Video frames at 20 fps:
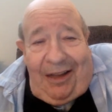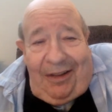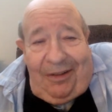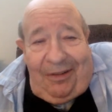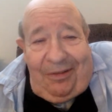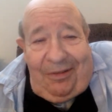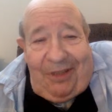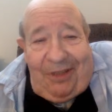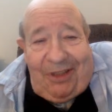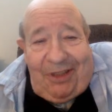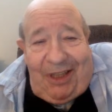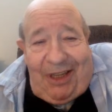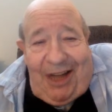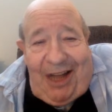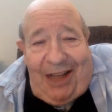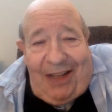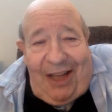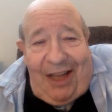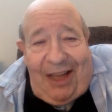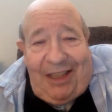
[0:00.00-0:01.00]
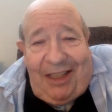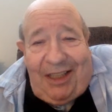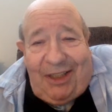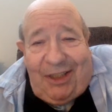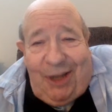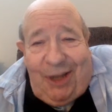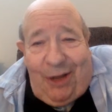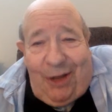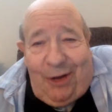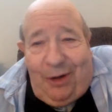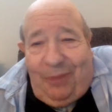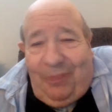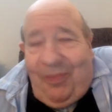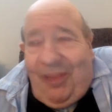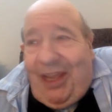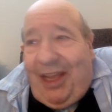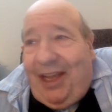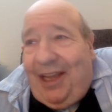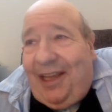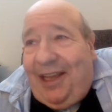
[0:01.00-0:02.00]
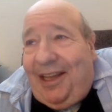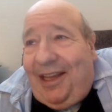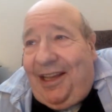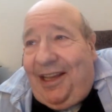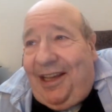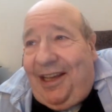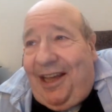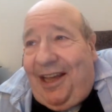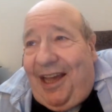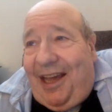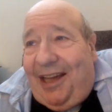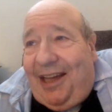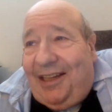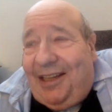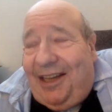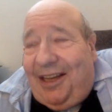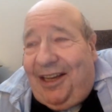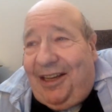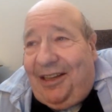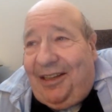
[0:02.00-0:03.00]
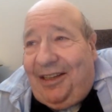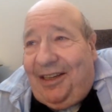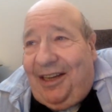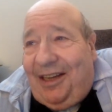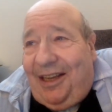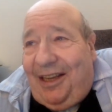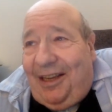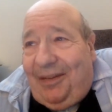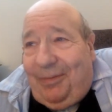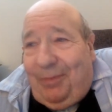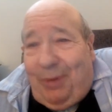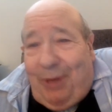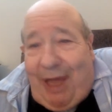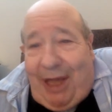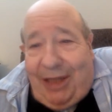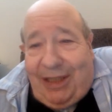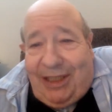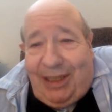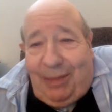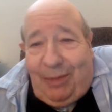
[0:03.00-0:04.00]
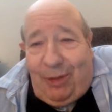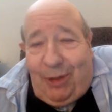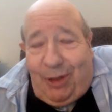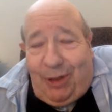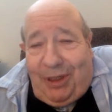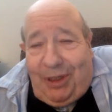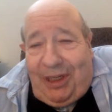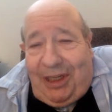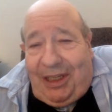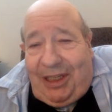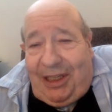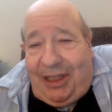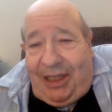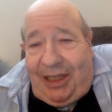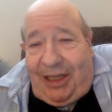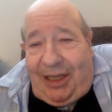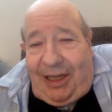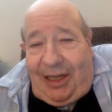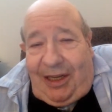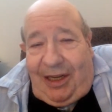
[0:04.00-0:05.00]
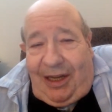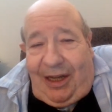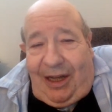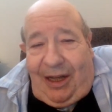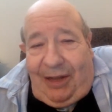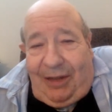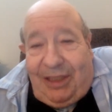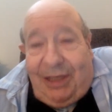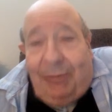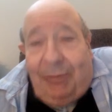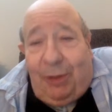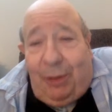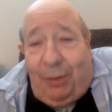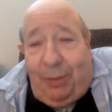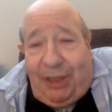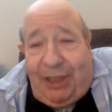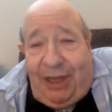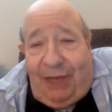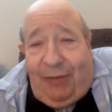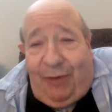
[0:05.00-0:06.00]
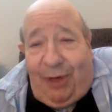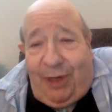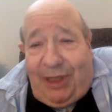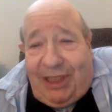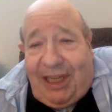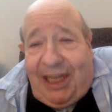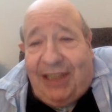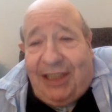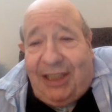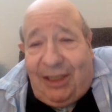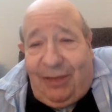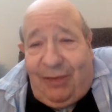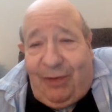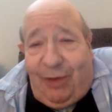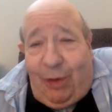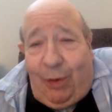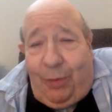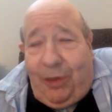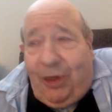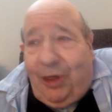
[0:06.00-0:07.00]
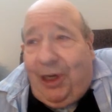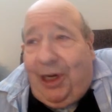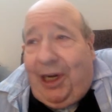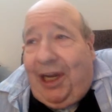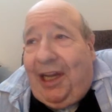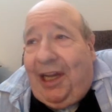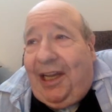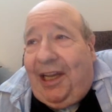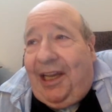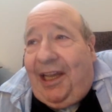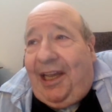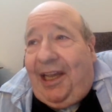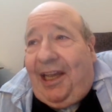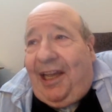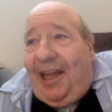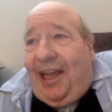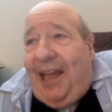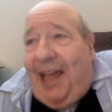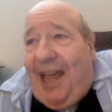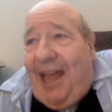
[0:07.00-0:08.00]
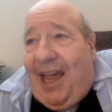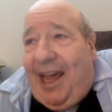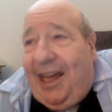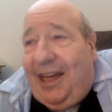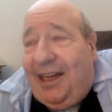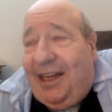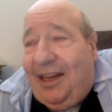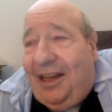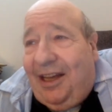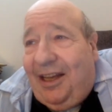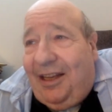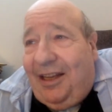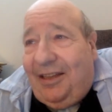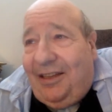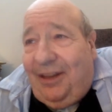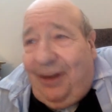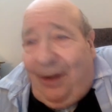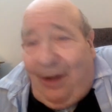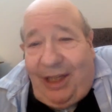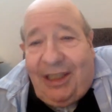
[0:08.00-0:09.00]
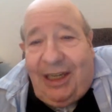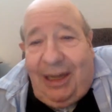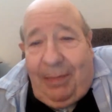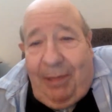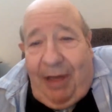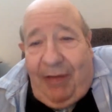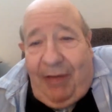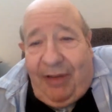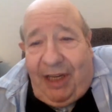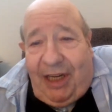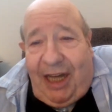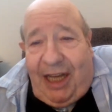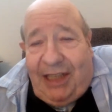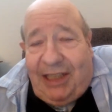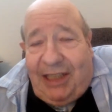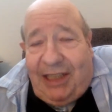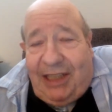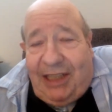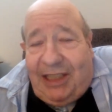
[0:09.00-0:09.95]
Richie and I liked each other. And we had similar but different senses of humor. And, ended up having a nice